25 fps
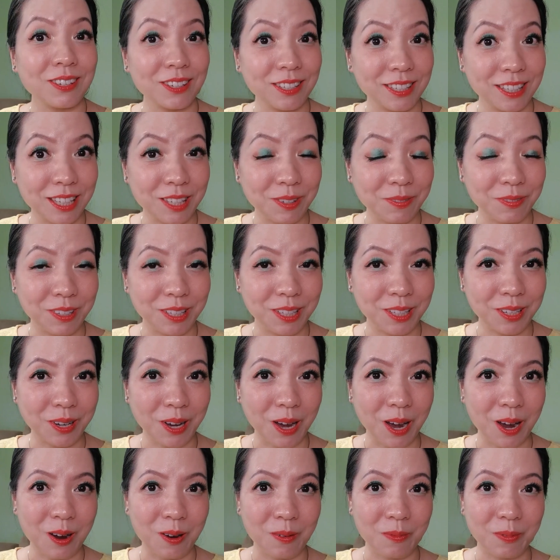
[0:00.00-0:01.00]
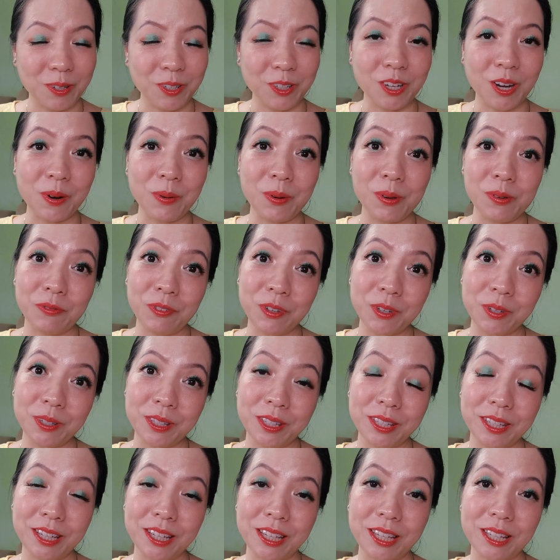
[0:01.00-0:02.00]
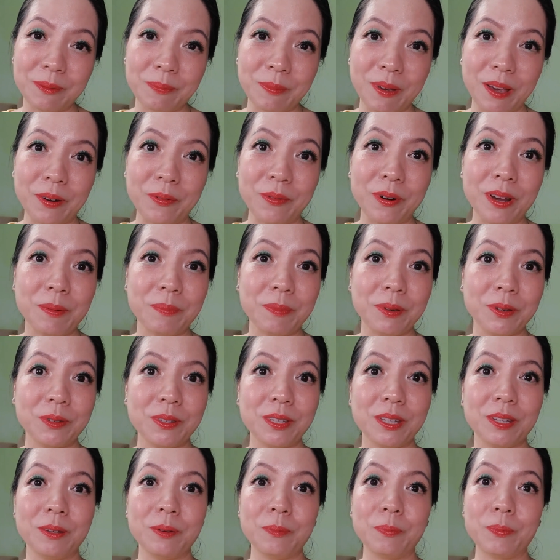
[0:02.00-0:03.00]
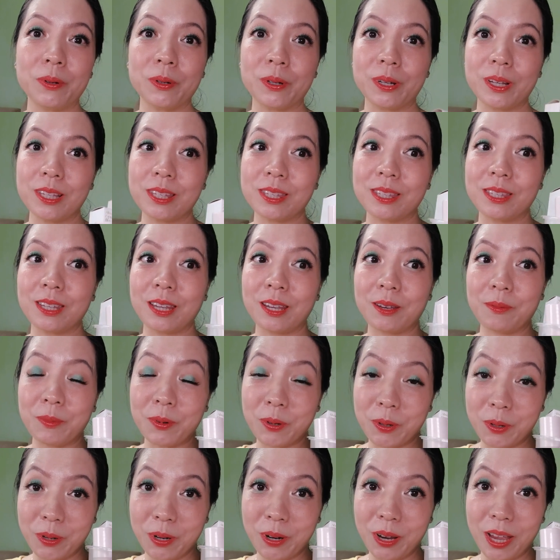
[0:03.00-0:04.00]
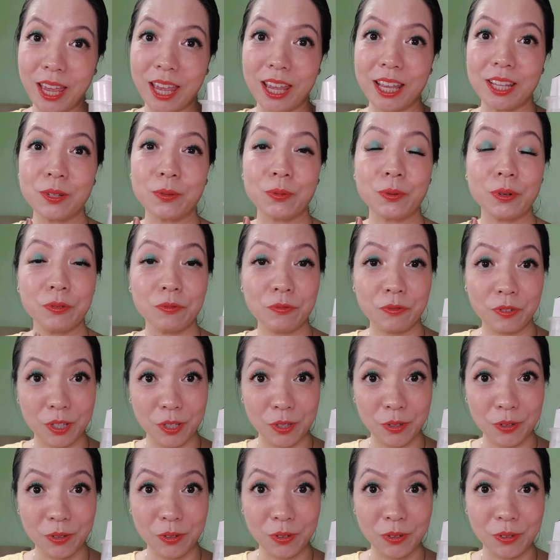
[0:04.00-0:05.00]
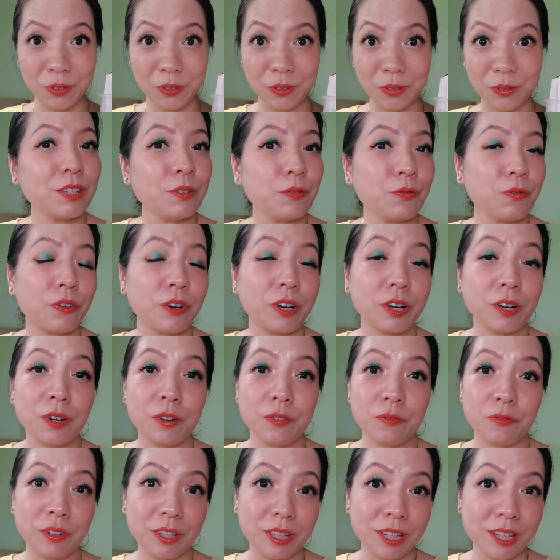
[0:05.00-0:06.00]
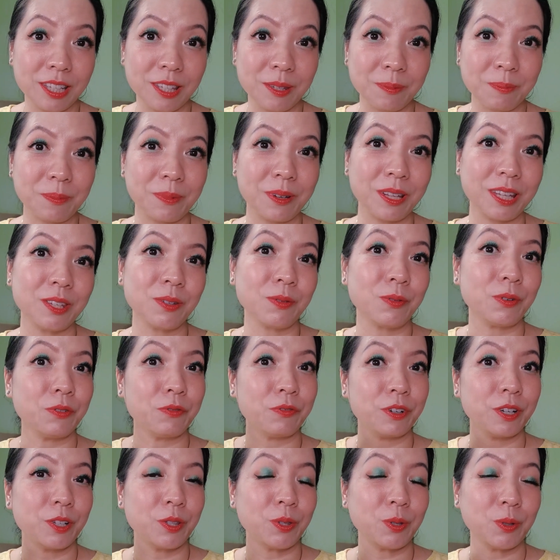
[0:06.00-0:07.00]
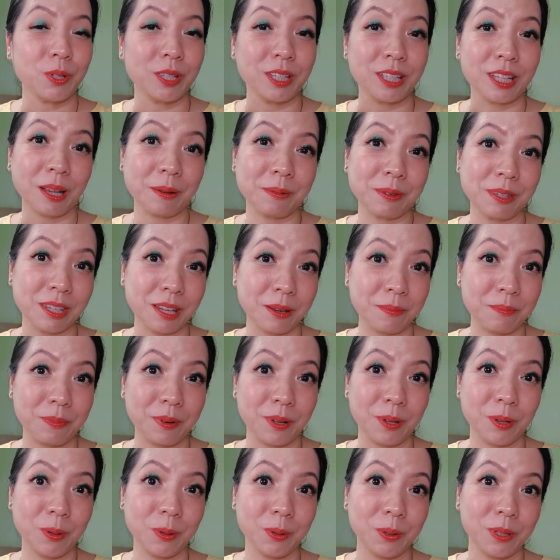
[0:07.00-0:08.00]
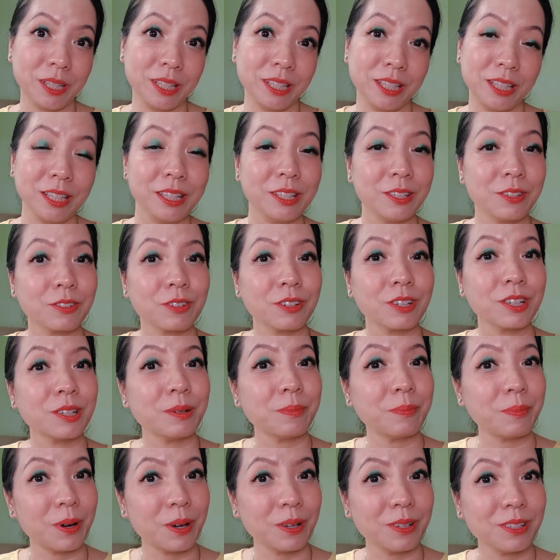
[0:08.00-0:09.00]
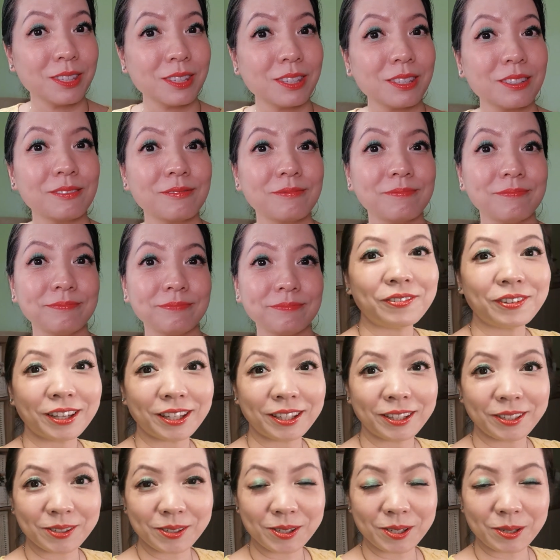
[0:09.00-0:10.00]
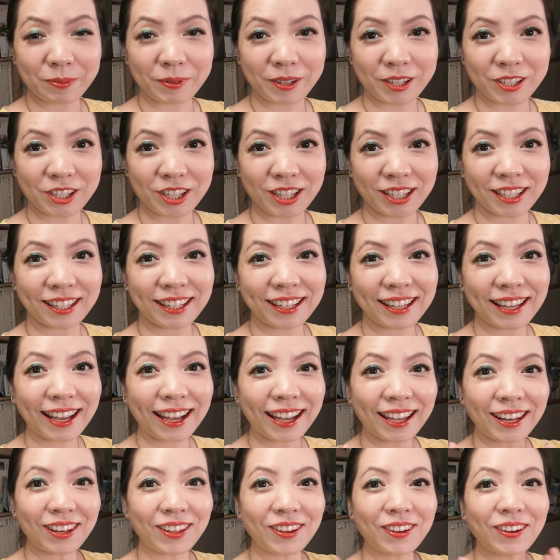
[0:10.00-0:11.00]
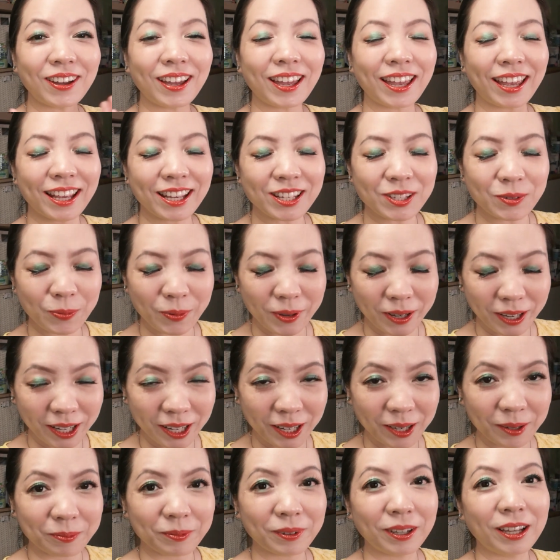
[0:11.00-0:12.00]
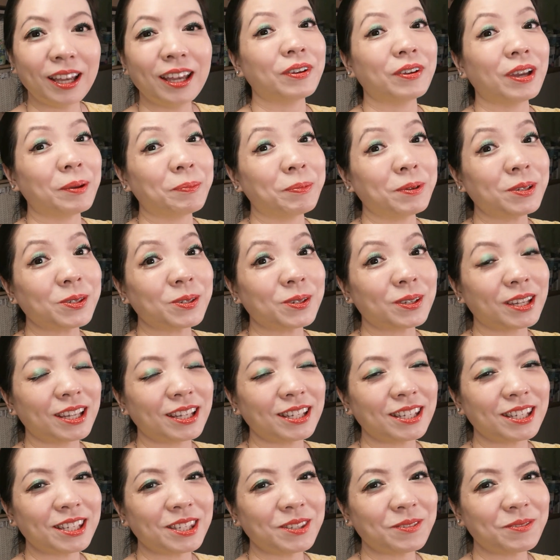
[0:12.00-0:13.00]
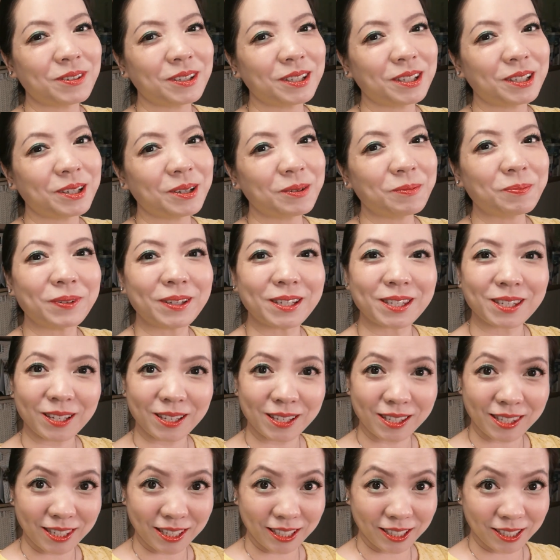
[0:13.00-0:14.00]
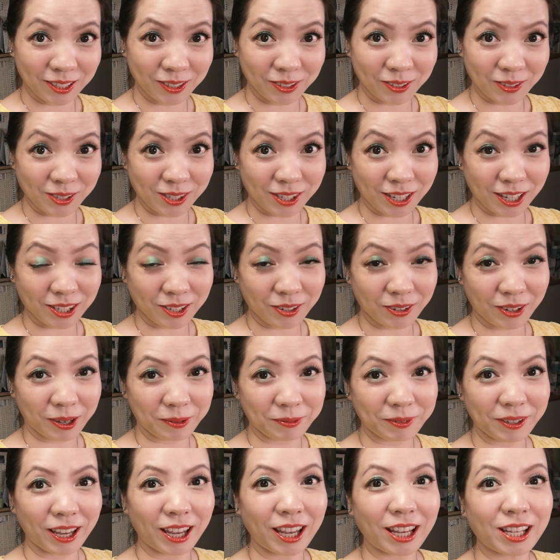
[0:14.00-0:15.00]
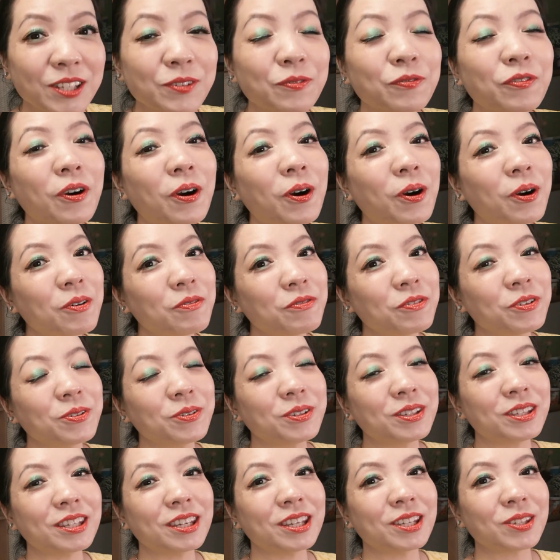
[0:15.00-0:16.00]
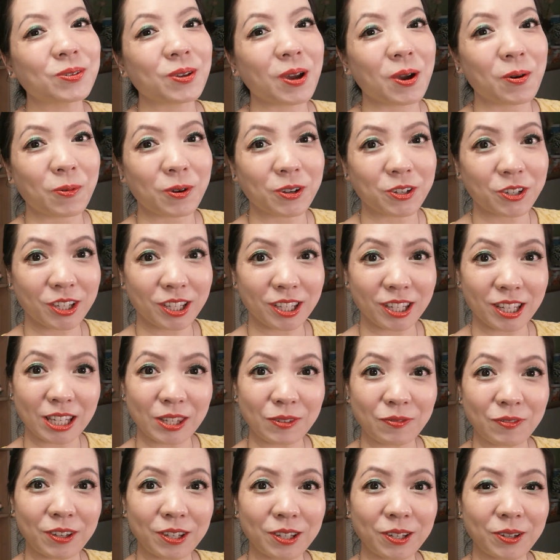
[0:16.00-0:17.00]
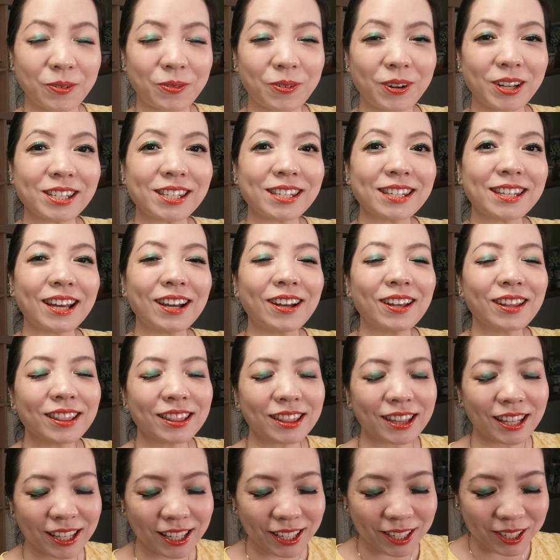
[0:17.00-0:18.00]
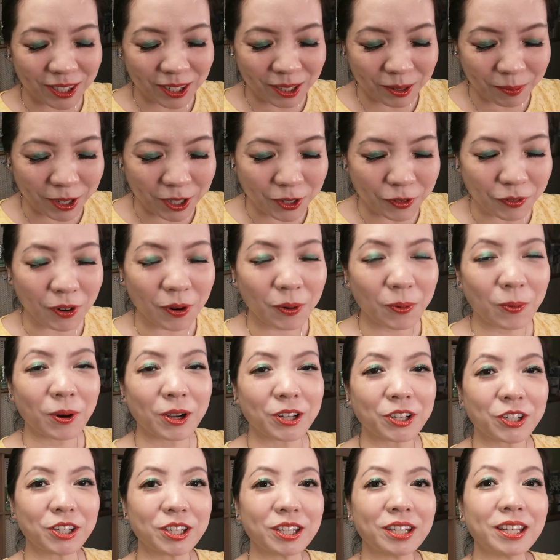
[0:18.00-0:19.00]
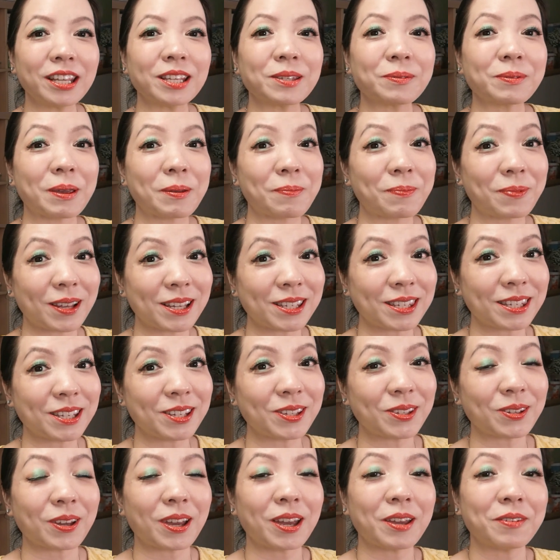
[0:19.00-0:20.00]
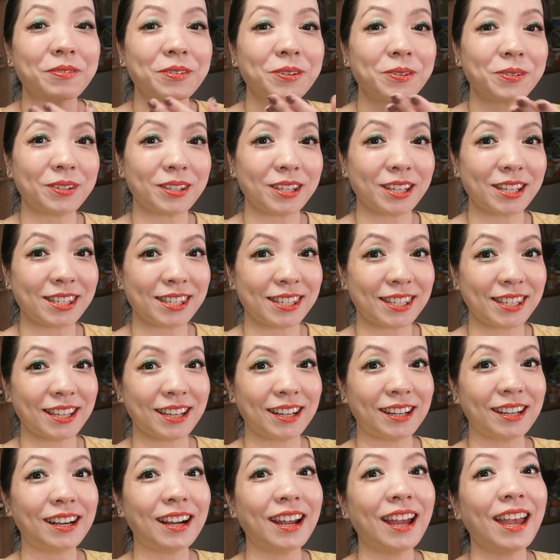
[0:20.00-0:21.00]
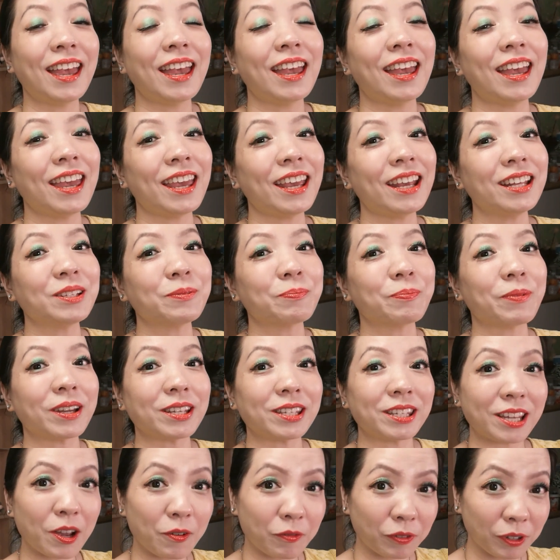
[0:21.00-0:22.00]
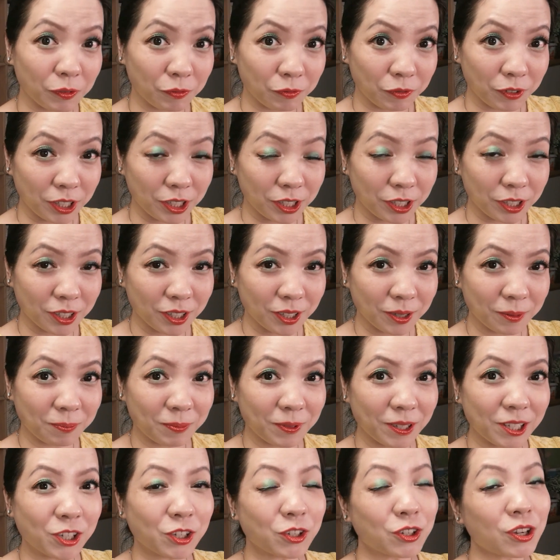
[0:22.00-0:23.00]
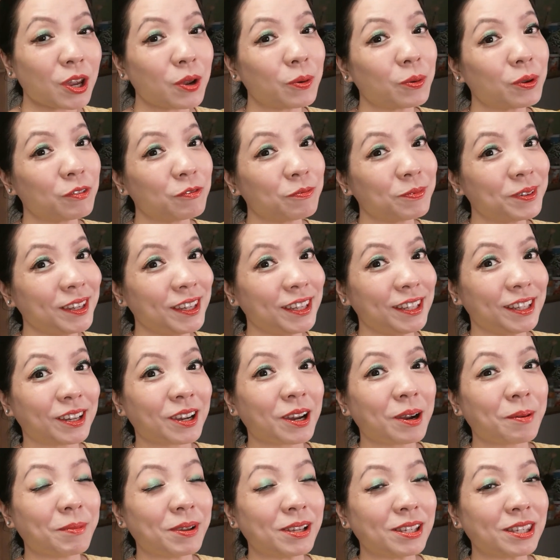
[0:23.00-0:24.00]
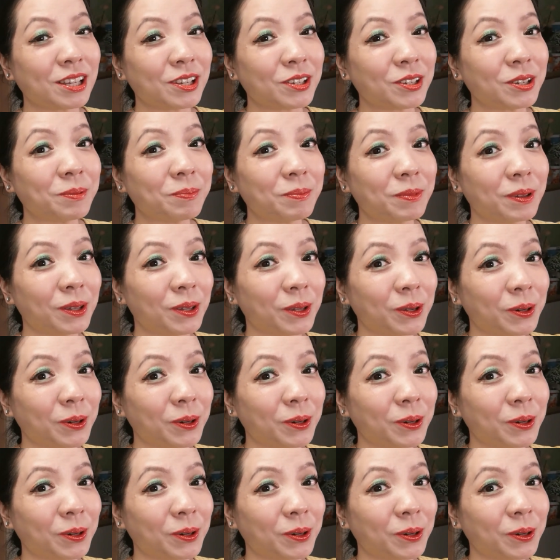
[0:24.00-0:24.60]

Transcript: So in this video, I'll be sharing with you dears my Rare Beauty products demo and review. And for convenience, please refer to the timestamp below in the description box. If you are new to my channel, hello and welcome. If you happen to like this video, please consider to subscribe. And for all of you dears who are watching this video right now, thank you so much for watching. It's my blessing to have you dears here. And by the end of the video, please share with me in the comment section